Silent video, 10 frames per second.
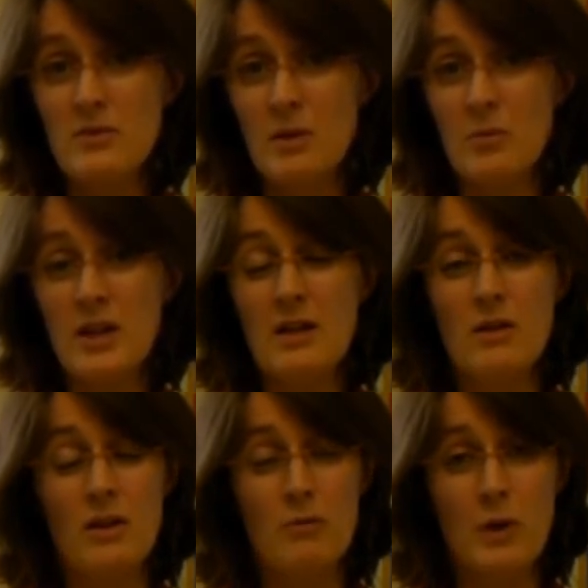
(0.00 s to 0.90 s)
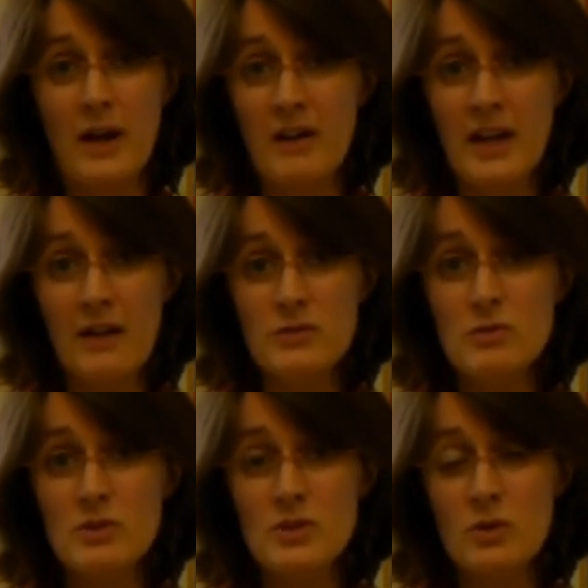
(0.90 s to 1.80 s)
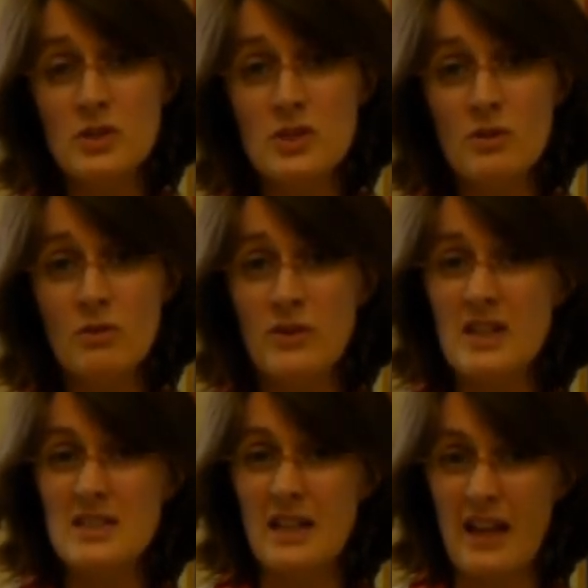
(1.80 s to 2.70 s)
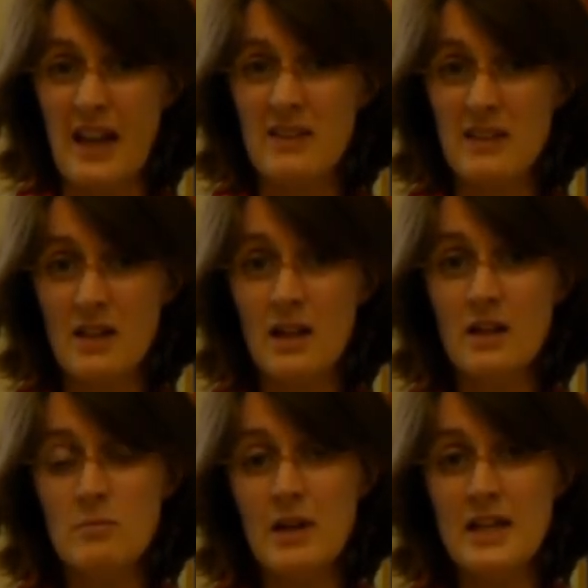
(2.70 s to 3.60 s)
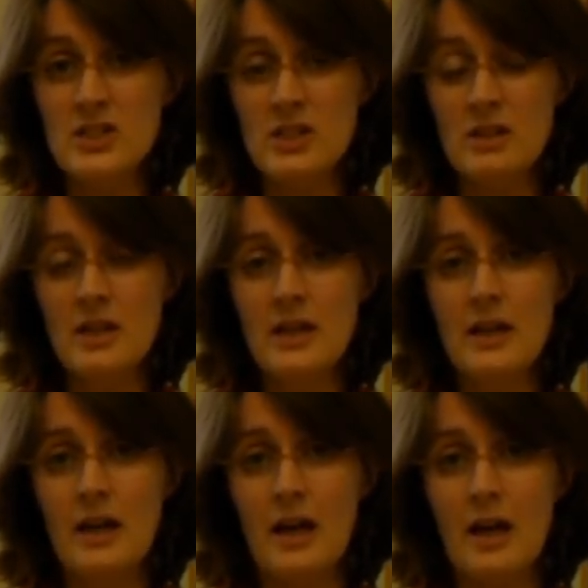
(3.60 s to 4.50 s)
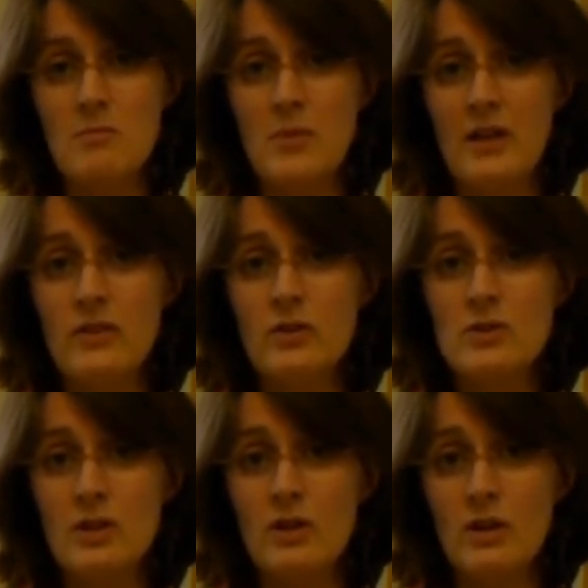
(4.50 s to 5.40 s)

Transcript: that we rarely have to resort to, things like ethanol ablation, um, and those are